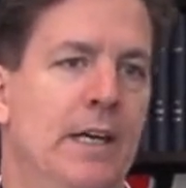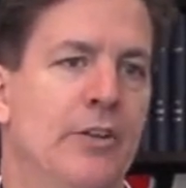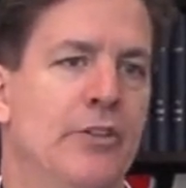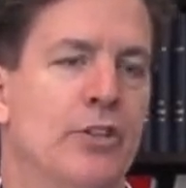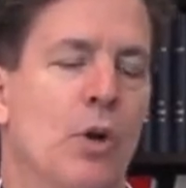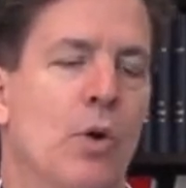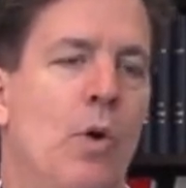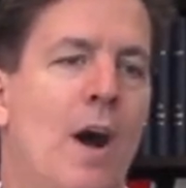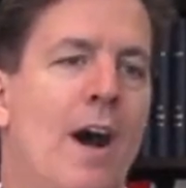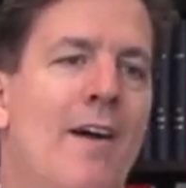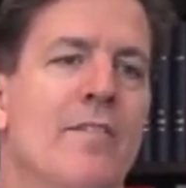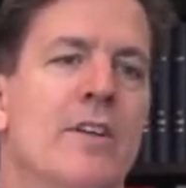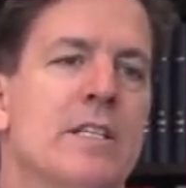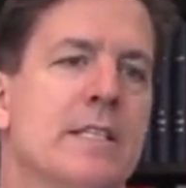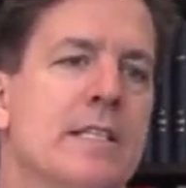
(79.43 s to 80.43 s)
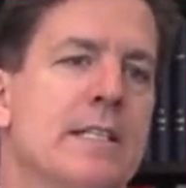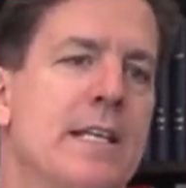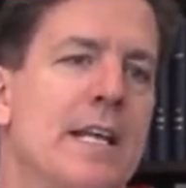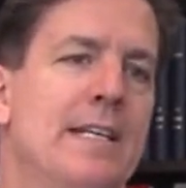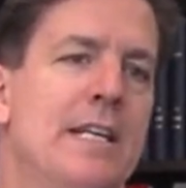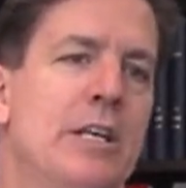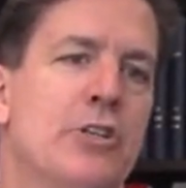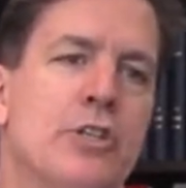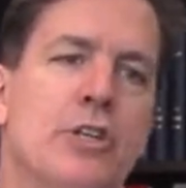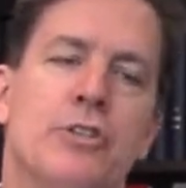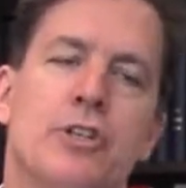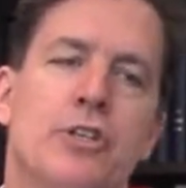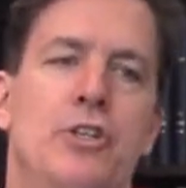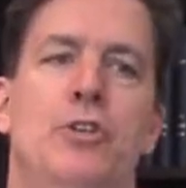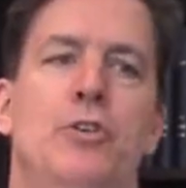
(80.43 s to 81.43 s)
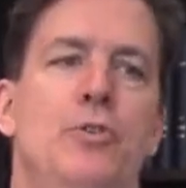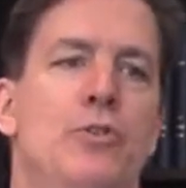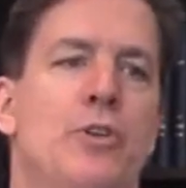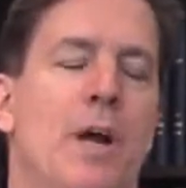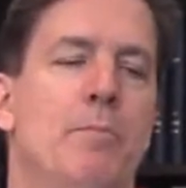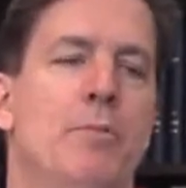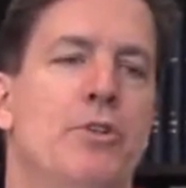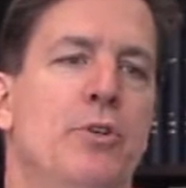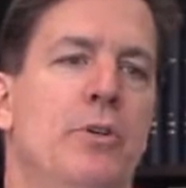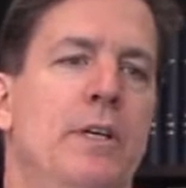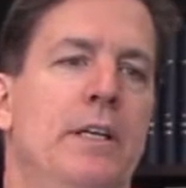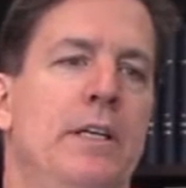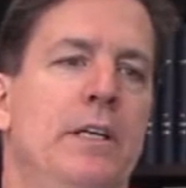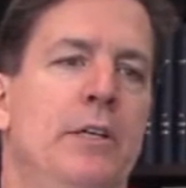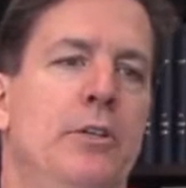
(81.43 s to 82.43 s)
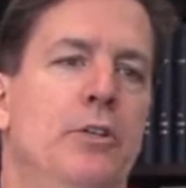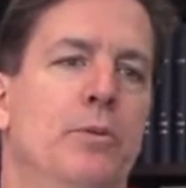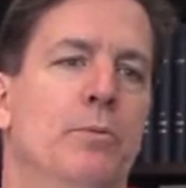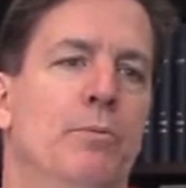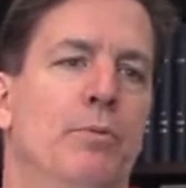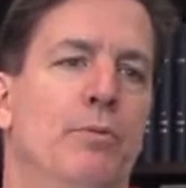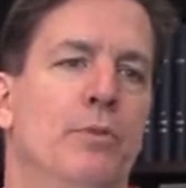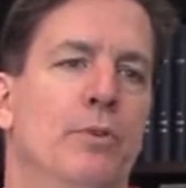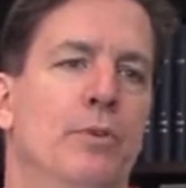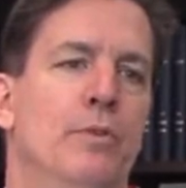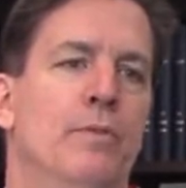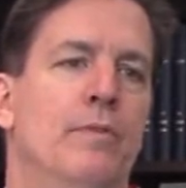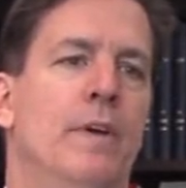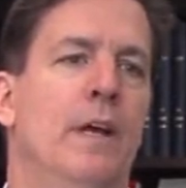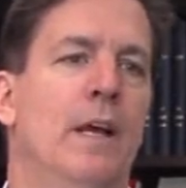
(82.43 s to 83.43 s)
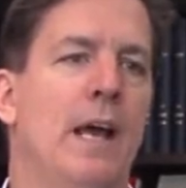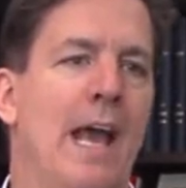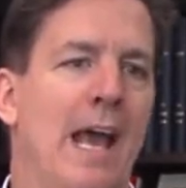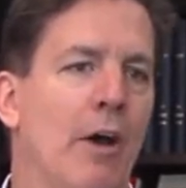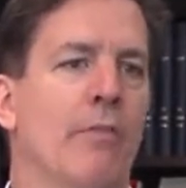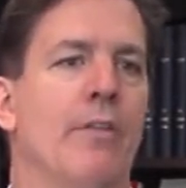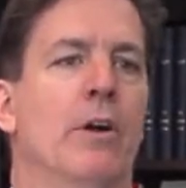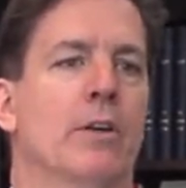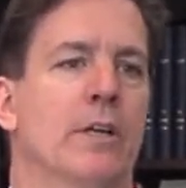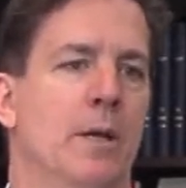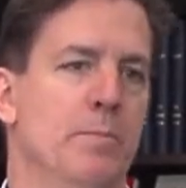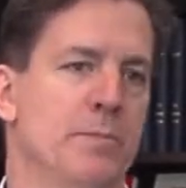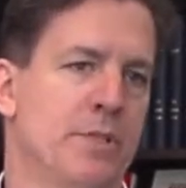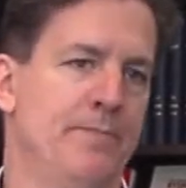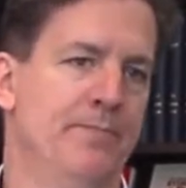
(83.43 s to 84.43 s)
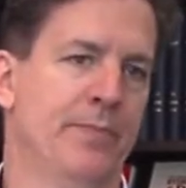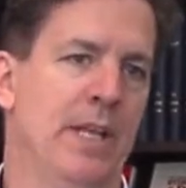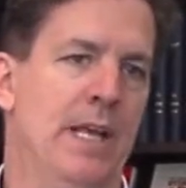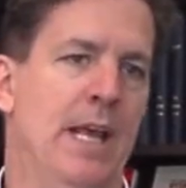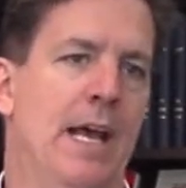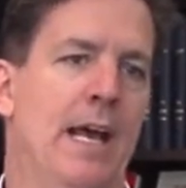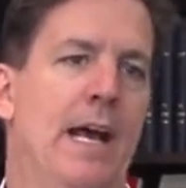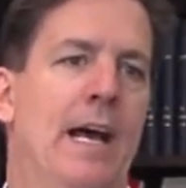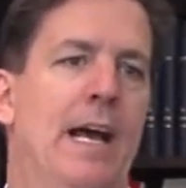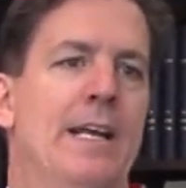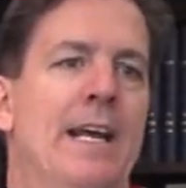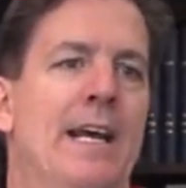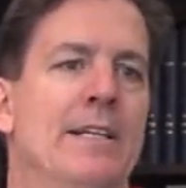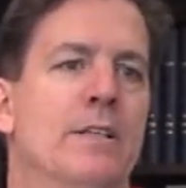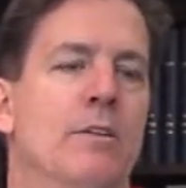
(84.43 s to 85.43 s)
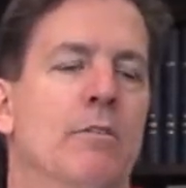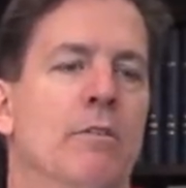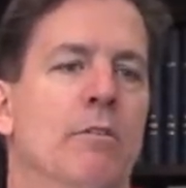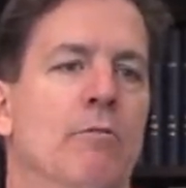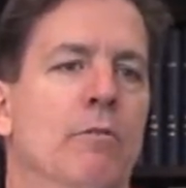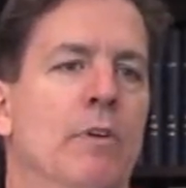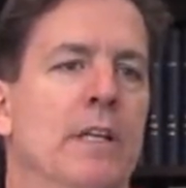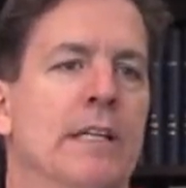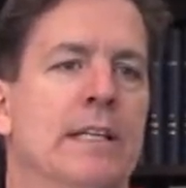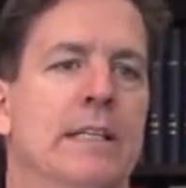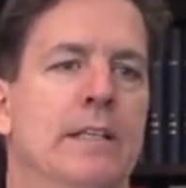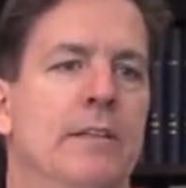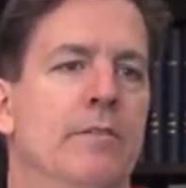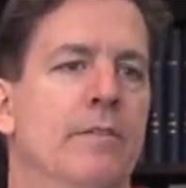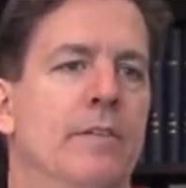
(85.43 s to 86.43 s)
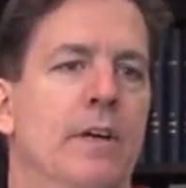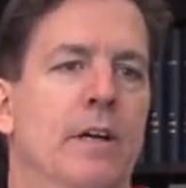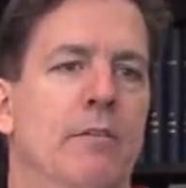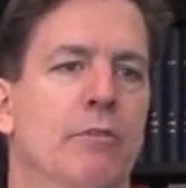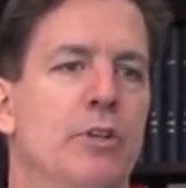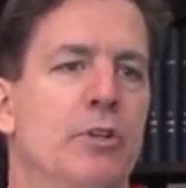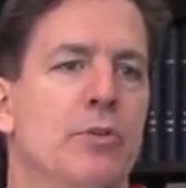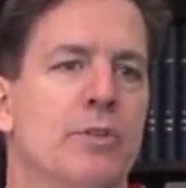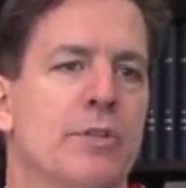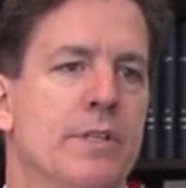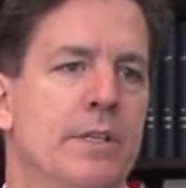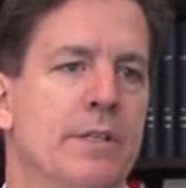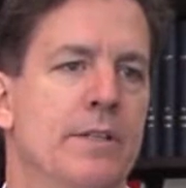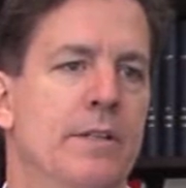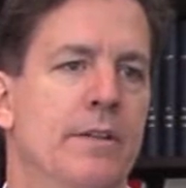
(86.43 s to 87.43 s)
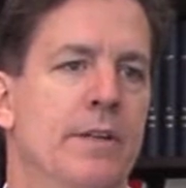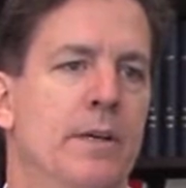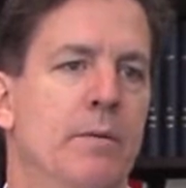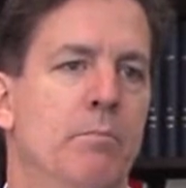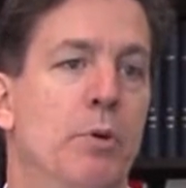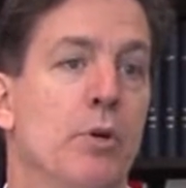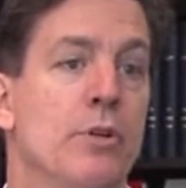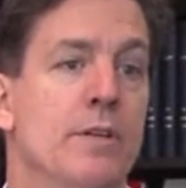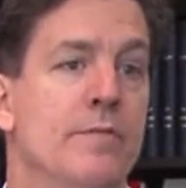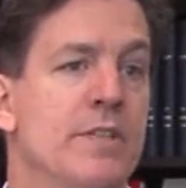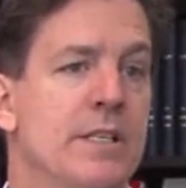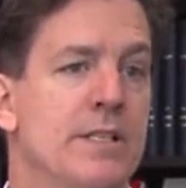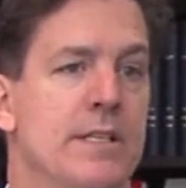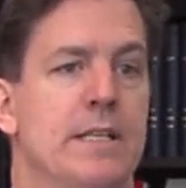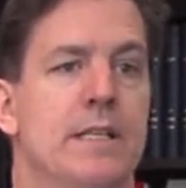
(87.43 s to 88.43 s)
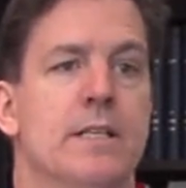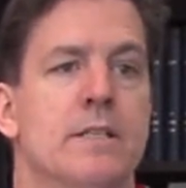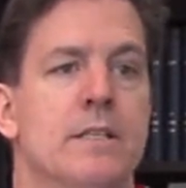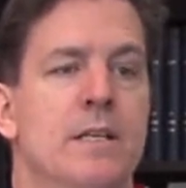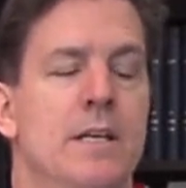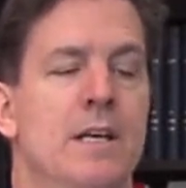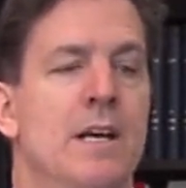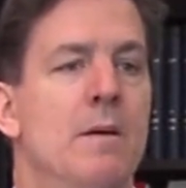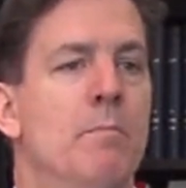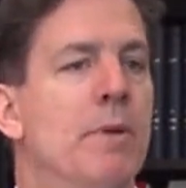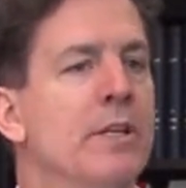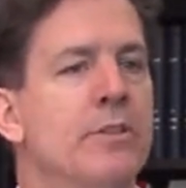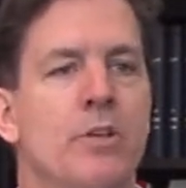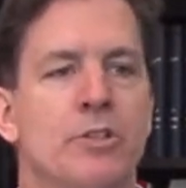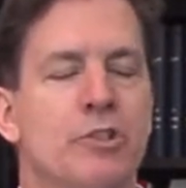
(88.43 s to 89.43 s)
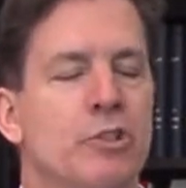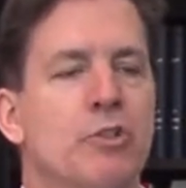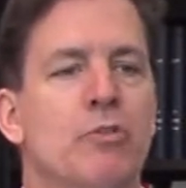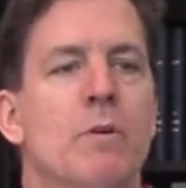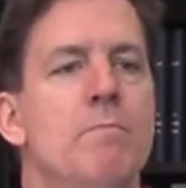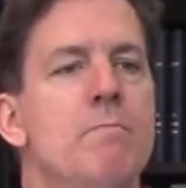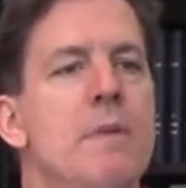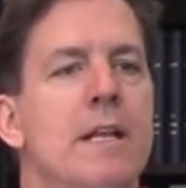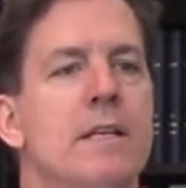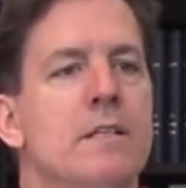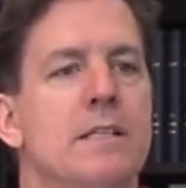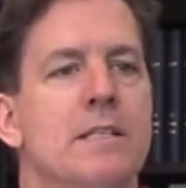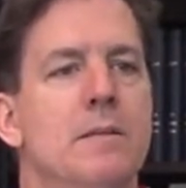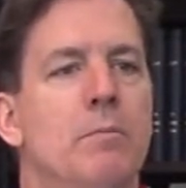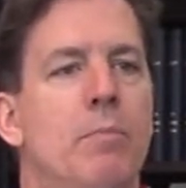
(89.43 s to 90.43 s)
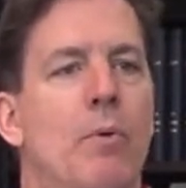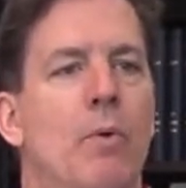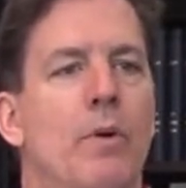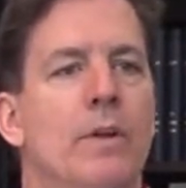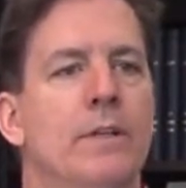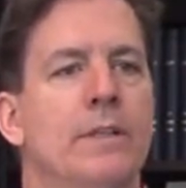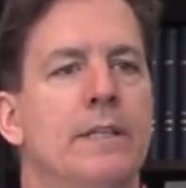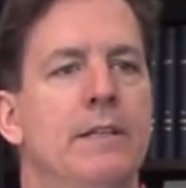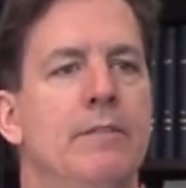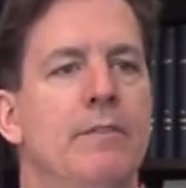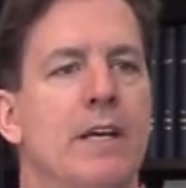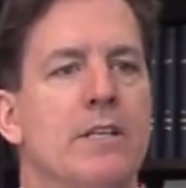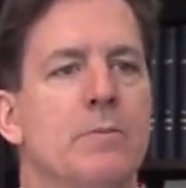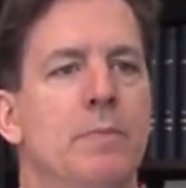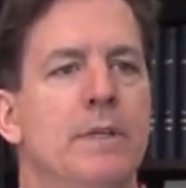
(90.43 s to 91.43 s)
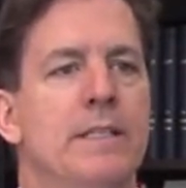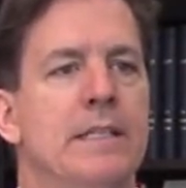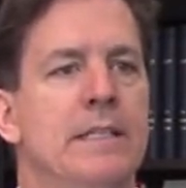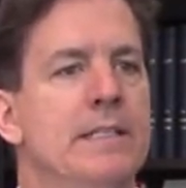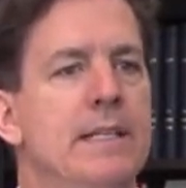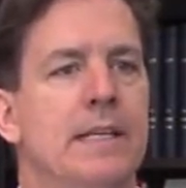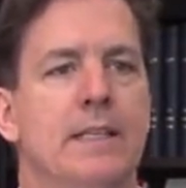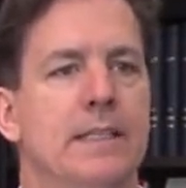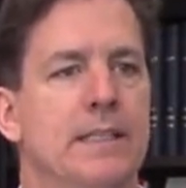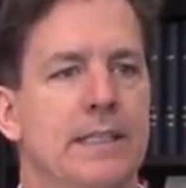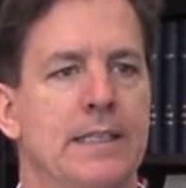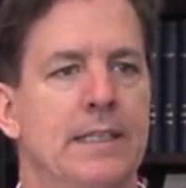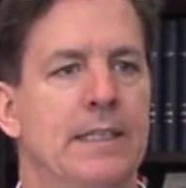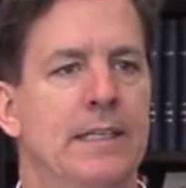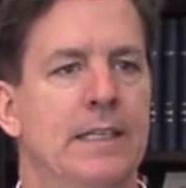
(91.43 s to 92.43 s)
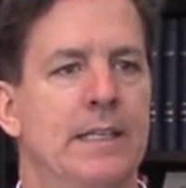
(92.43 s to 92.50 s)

So obviously sanitation is a huge opportunity to improve health outcomes and to reduce the burden of disease. But it's also a tremendously important investment in dignity.